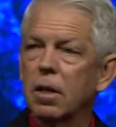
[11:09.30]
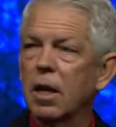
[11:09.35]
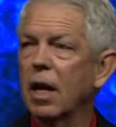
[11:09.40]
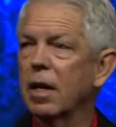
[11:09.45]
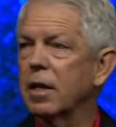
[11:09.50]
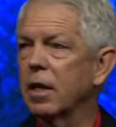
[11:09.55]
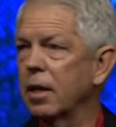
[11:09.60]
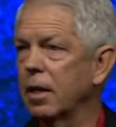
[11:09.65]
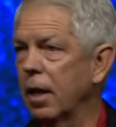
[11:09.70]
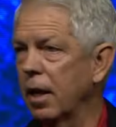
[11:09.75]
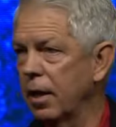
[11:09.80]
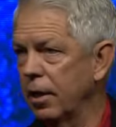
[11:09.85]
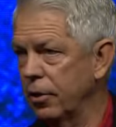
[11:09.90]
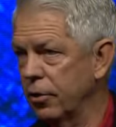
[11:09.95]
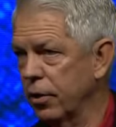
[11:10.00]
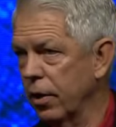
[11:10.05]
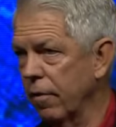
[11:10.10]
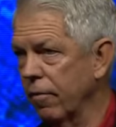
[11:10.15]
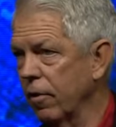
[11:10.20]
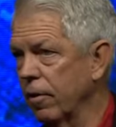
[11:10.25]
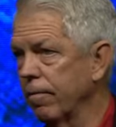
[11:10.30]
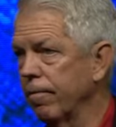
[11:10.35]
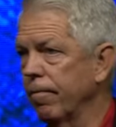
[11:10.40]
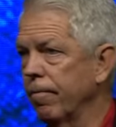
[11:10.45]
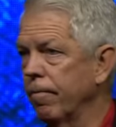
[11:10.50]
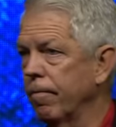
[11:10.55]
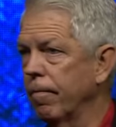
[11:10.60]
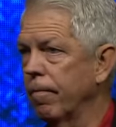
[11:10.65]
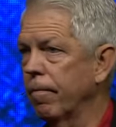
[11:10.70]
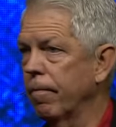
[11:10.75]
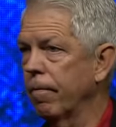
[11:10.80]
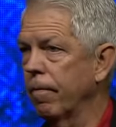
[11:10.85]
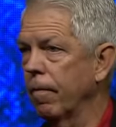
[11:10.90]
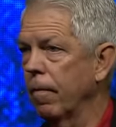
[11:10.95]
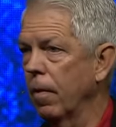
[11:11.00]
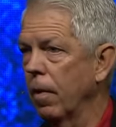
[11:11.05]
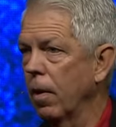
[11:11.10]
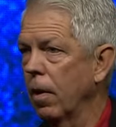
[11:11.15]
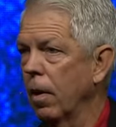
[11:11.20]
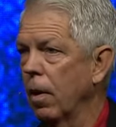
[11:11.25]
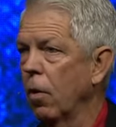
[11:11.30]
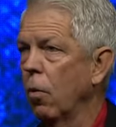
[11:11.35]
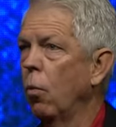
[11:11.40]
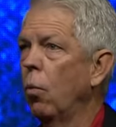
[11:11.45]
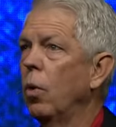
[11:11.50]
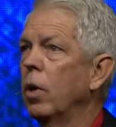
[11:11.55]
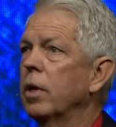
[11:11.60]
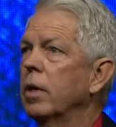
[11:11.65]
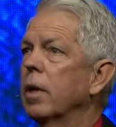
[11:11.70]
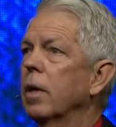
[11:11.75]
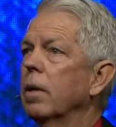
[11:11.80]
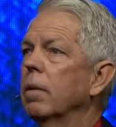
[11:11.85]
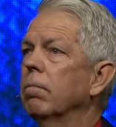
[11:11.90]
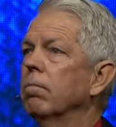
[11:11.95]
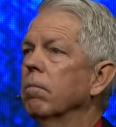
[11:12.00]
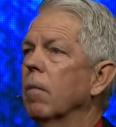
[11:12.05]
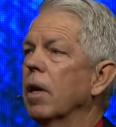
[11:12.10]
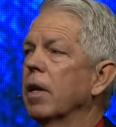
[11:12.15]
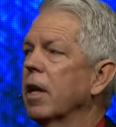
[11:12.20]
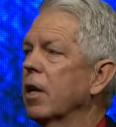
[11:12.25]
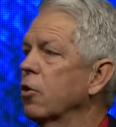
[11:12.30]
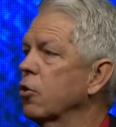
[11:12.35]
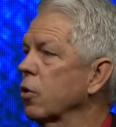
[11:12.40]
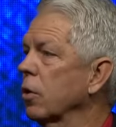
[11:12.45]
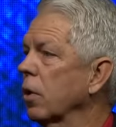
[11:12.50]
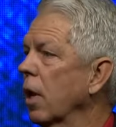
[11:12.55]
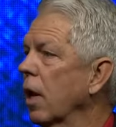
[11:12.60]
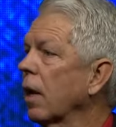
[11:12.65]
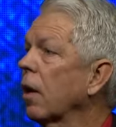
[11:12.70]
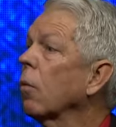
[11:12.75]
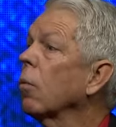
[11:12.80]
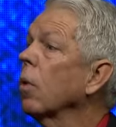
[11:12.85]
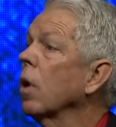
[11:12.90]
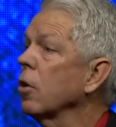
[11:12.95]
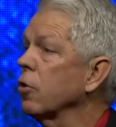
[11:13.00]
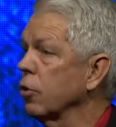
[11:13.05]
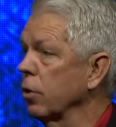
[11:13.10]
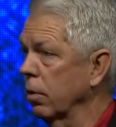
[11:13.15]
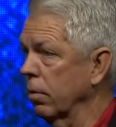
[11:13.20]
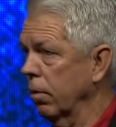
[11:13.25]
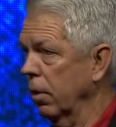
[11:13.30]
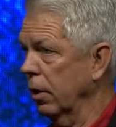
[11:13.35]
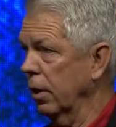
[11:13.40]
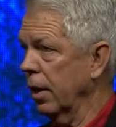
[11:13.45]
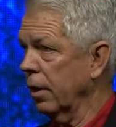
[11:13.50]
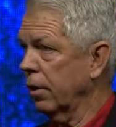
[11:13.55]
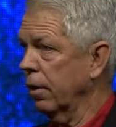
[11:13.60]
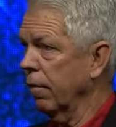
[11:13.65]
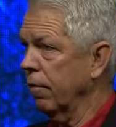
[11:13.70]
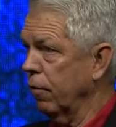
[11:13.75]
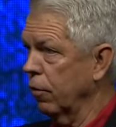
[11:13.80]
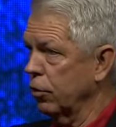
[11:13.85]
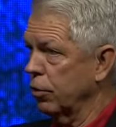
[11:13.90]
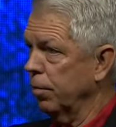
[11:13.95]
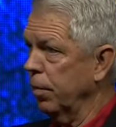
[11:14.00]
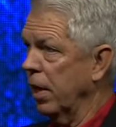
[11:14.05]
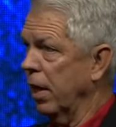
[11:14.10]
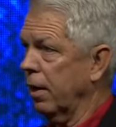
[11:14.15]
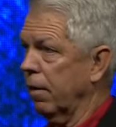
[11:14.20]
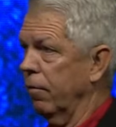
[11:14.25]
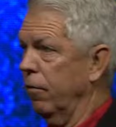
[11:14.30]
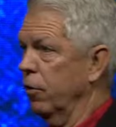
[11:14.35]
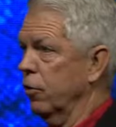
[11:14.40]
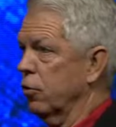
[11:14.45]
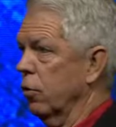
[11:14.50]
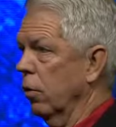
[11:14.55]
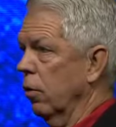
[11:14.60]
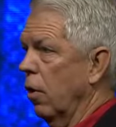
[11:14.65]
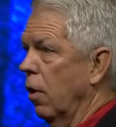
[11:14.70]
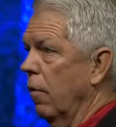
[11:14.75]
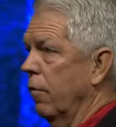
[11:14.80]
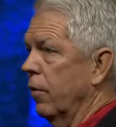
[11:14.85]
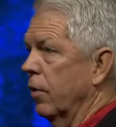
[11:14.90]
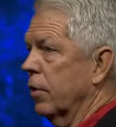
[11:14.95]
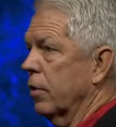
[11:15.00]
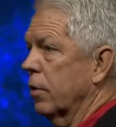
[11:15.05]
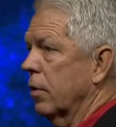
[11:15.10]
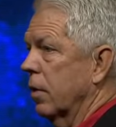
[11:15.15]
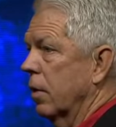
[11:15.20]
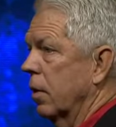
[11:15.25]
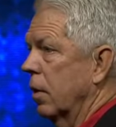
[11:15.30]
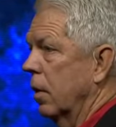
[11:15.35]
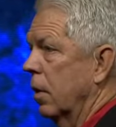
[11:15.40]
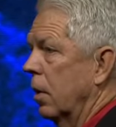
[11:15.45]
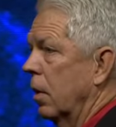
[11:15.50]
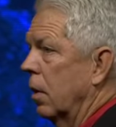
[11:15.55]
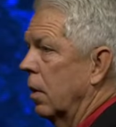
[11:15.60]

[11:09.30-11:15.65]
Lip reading: 1987. When did a nation like Russia elect their first black official to office?